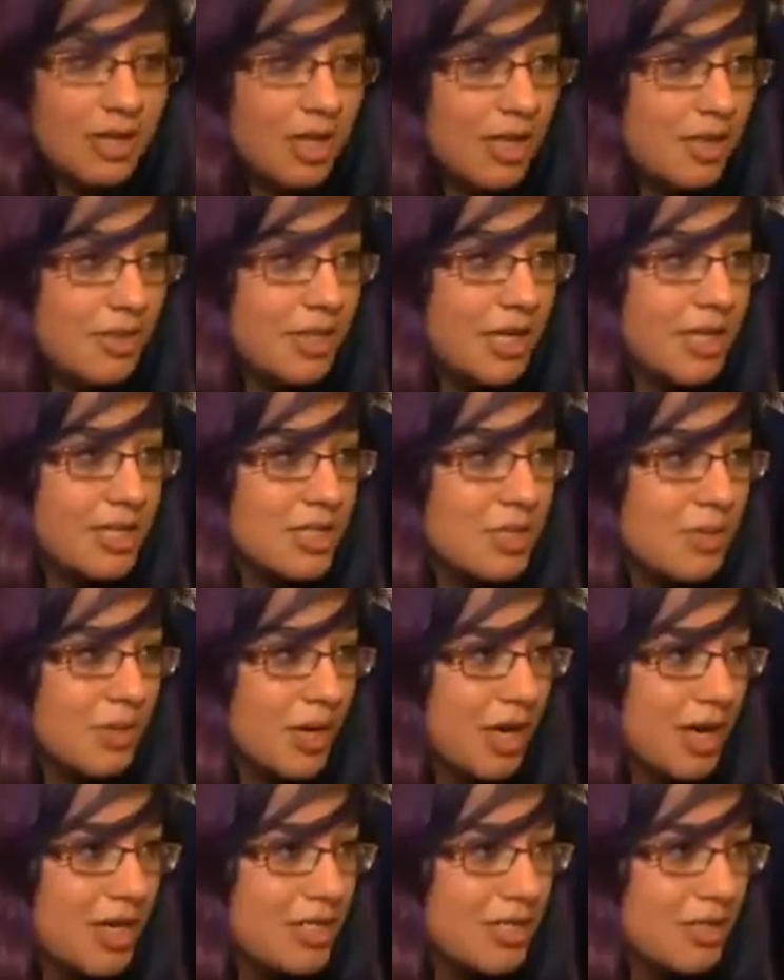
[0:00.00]
And that's
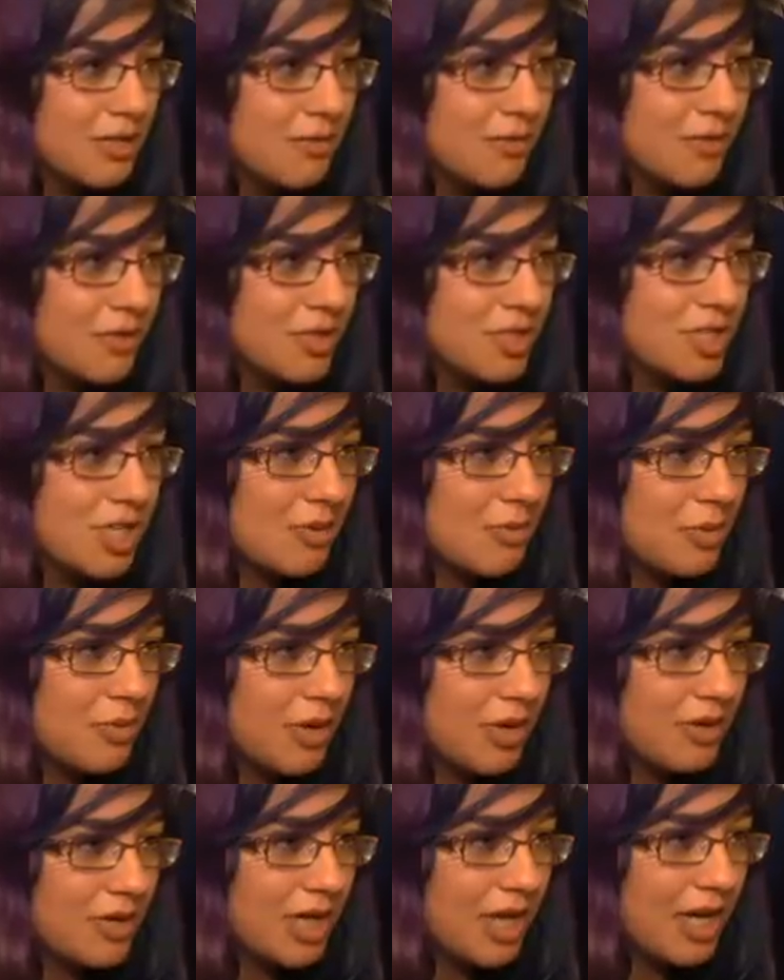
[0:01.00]
what I did the first time
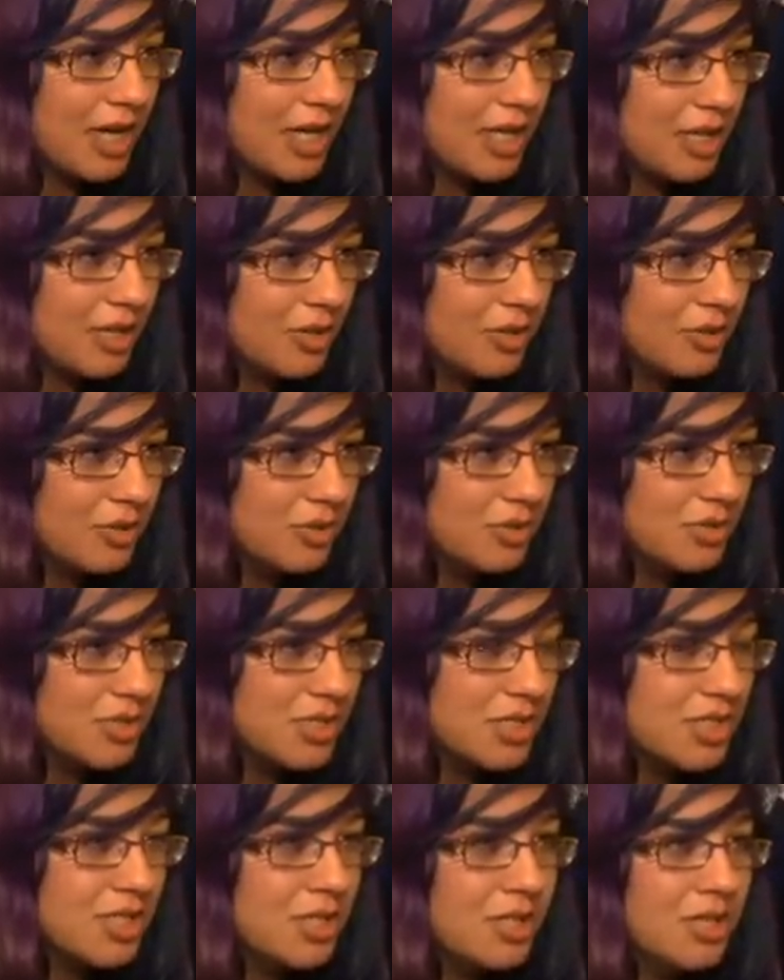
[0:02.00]
around. I
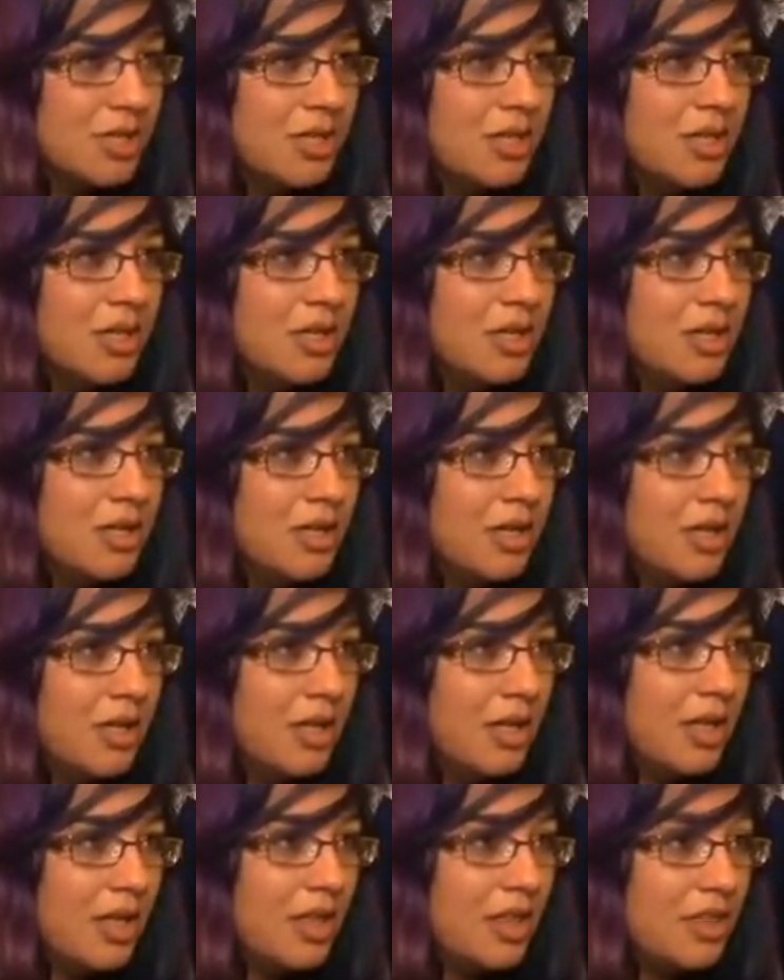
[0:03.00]
used
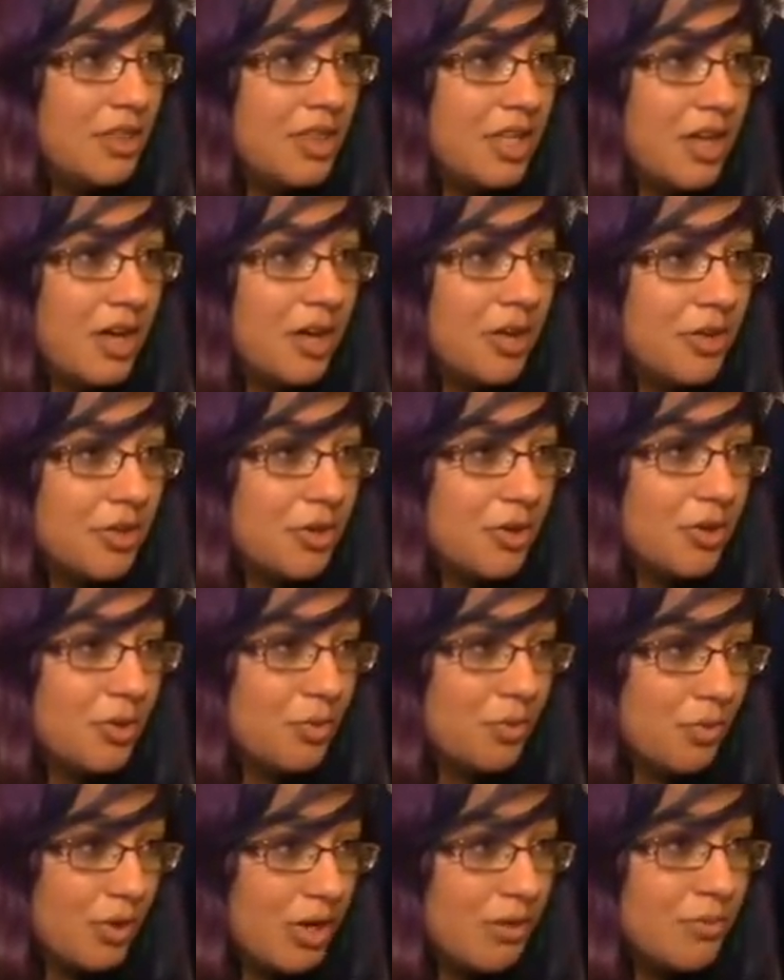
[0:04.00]
the other
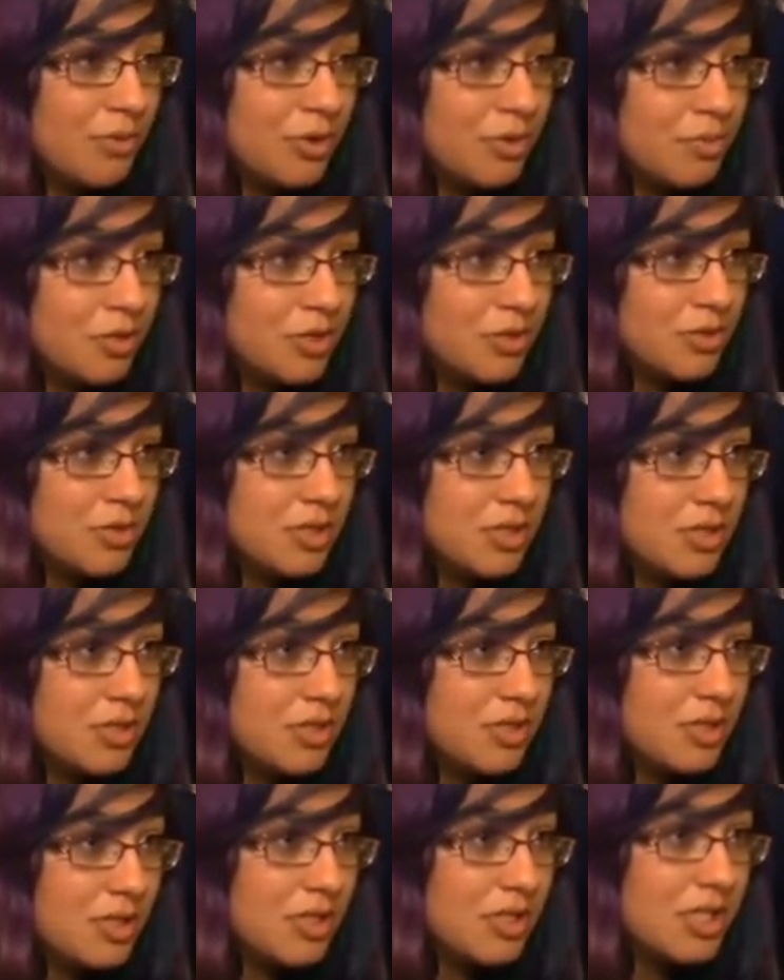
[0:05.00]
rainbow mode
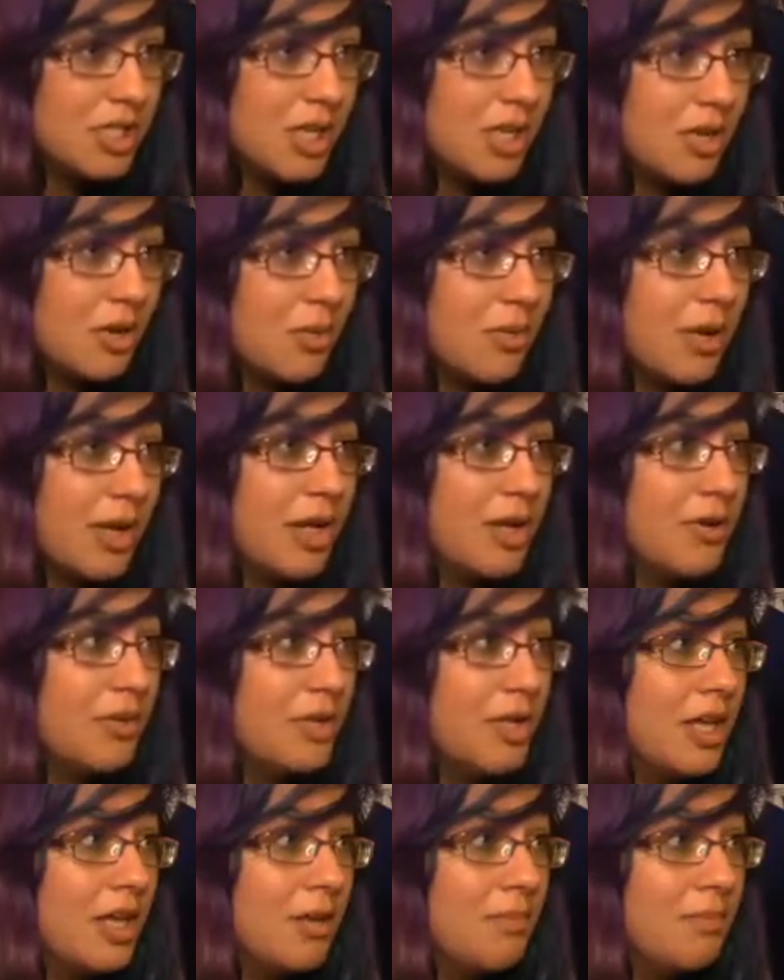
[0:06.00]
to get
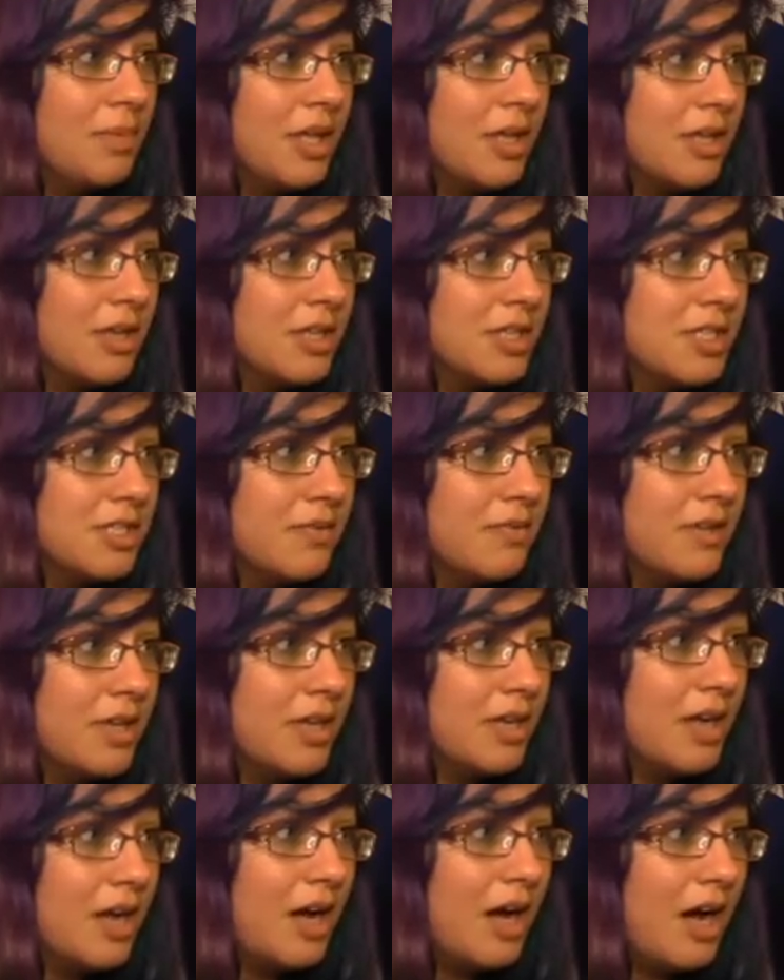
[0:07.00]
around, and because of
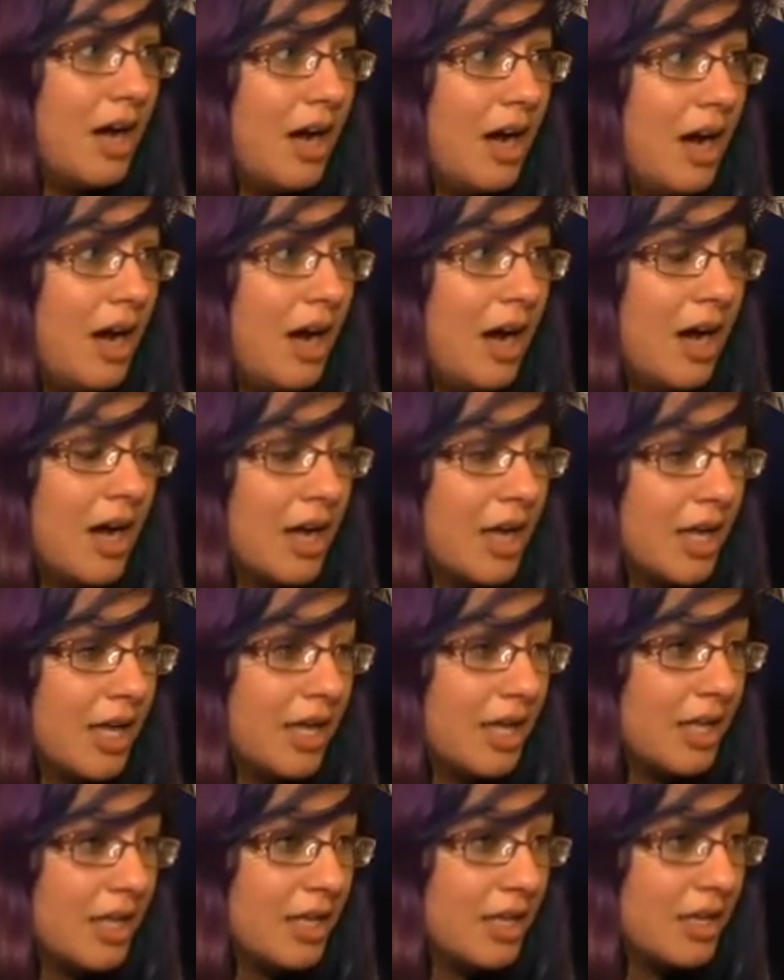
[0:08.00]
it,
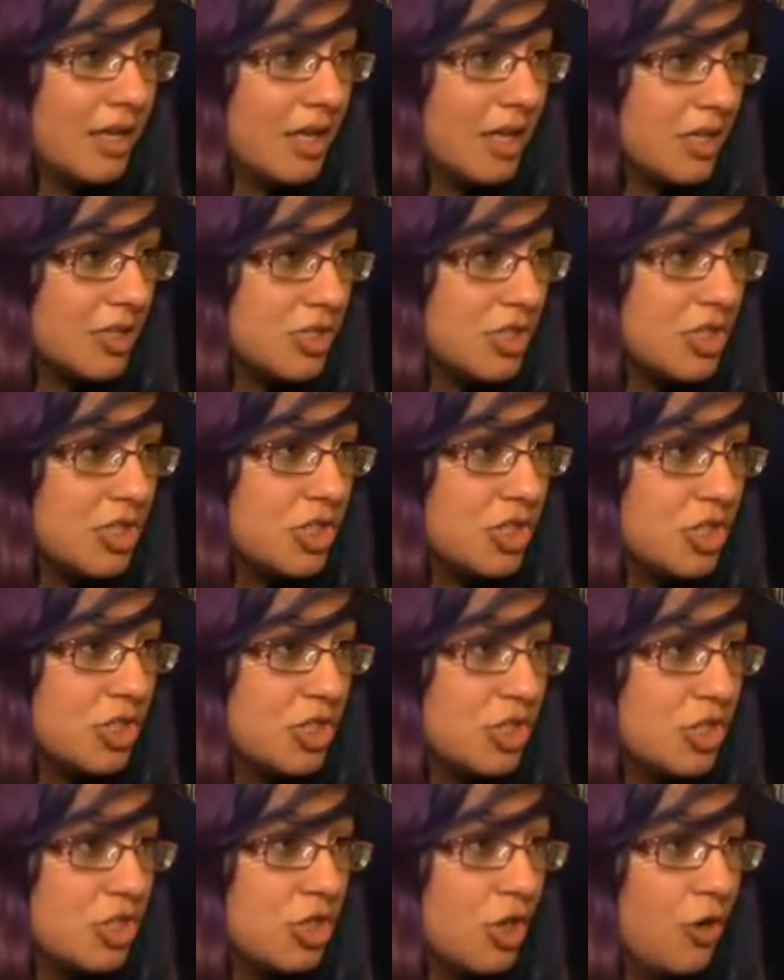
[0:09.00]
I got
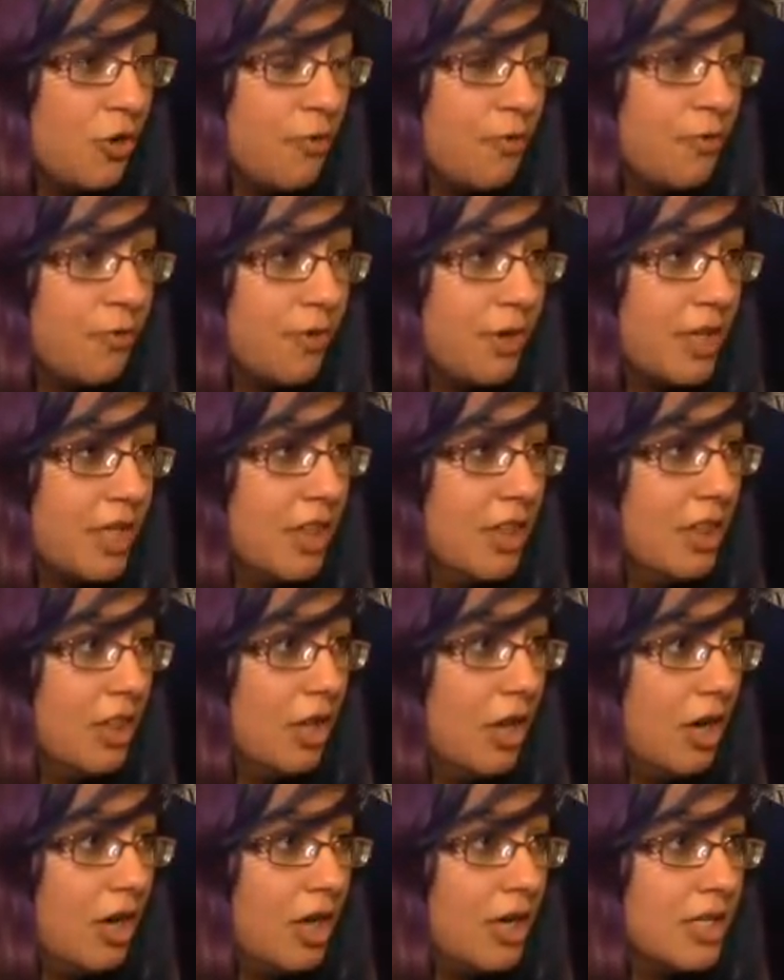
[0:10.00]
so so freaking
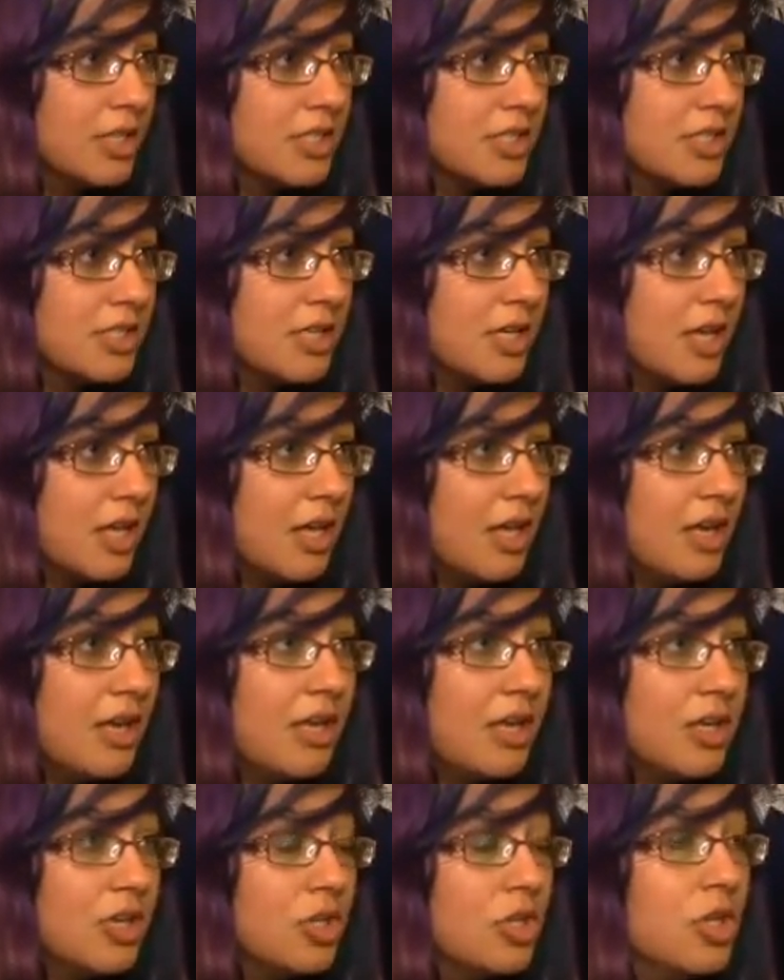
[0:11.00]
lost and